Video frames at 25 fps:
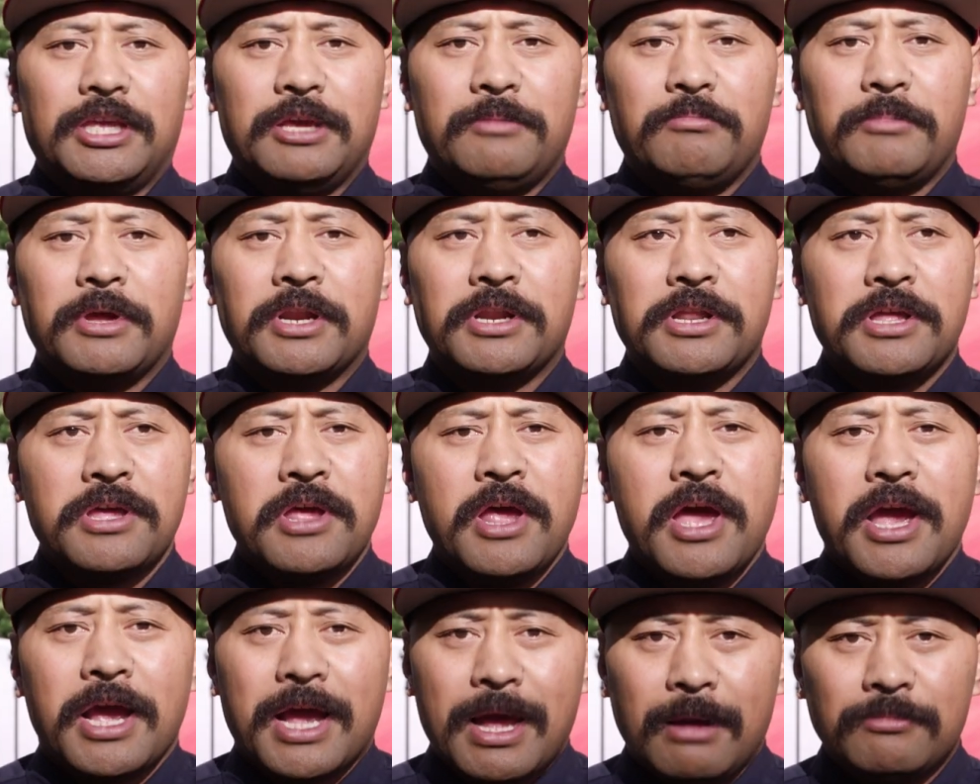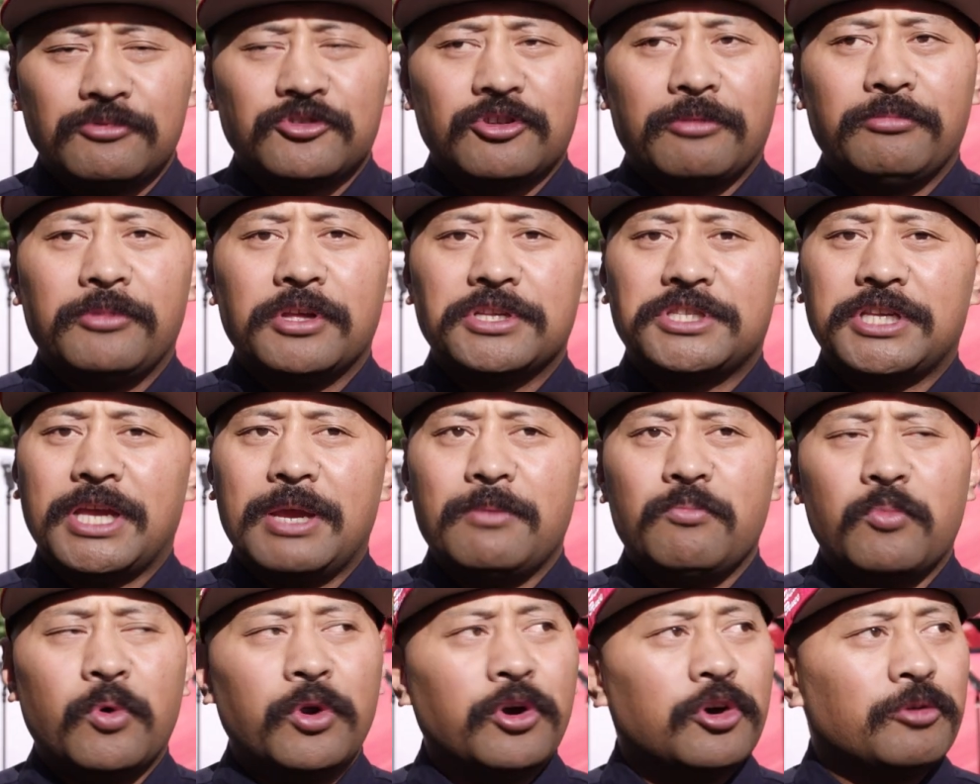them and comes from the
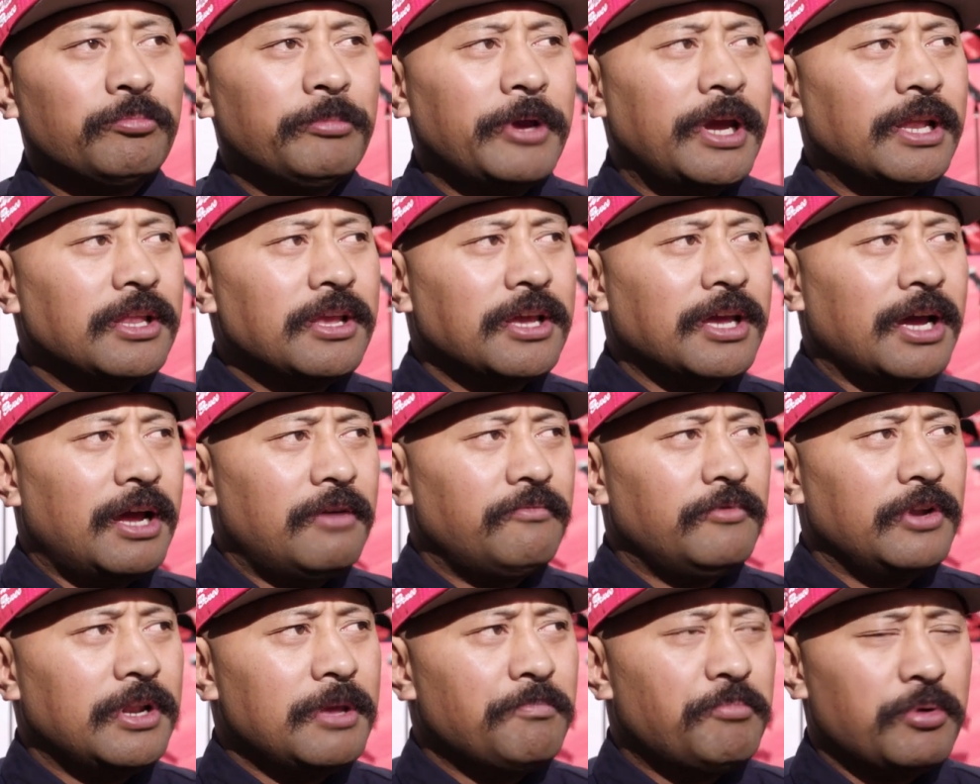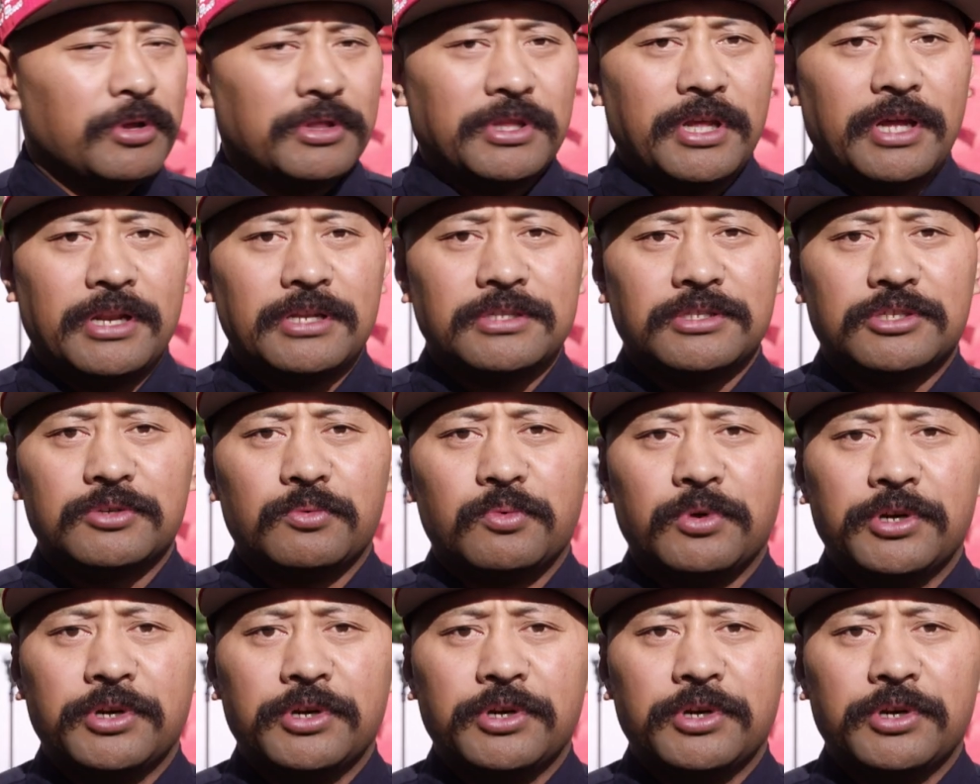same world, man, you can't really put that into